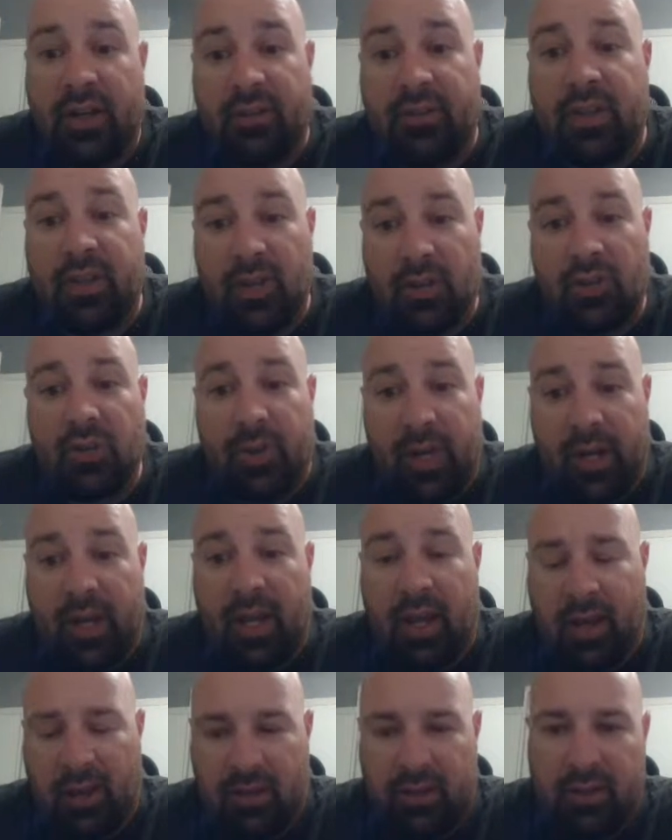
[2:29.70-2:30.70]
of the issue at
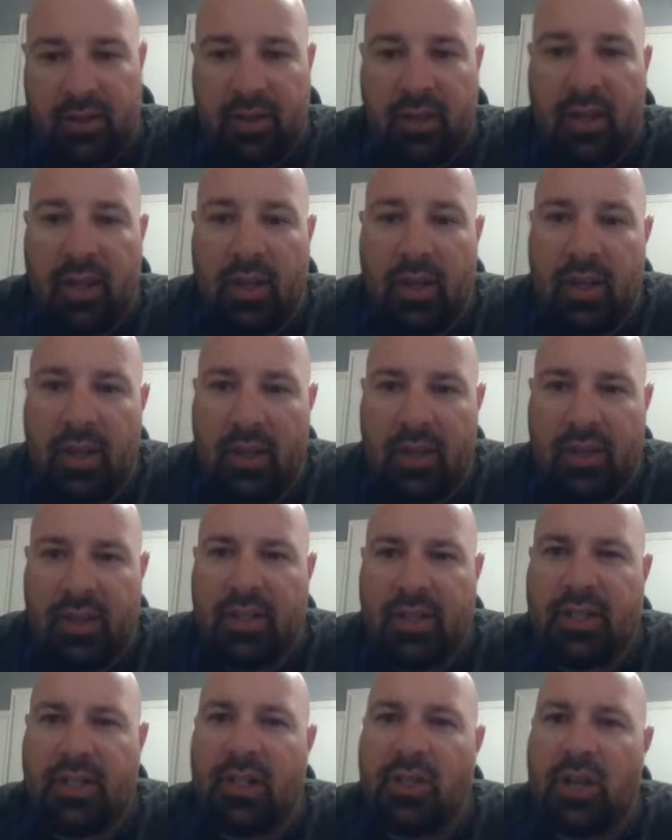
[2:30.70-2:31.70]
hand.
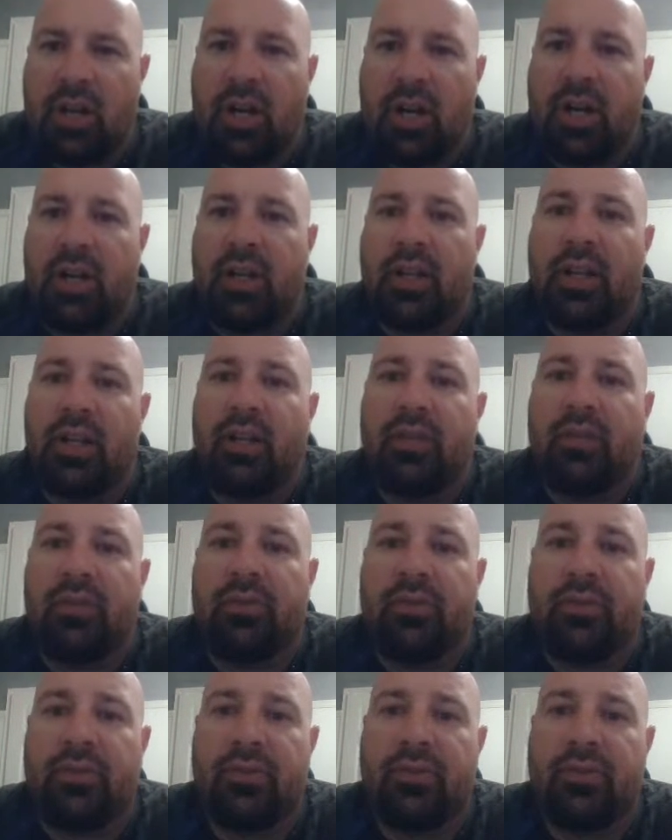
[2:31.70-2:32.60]
This is a chart of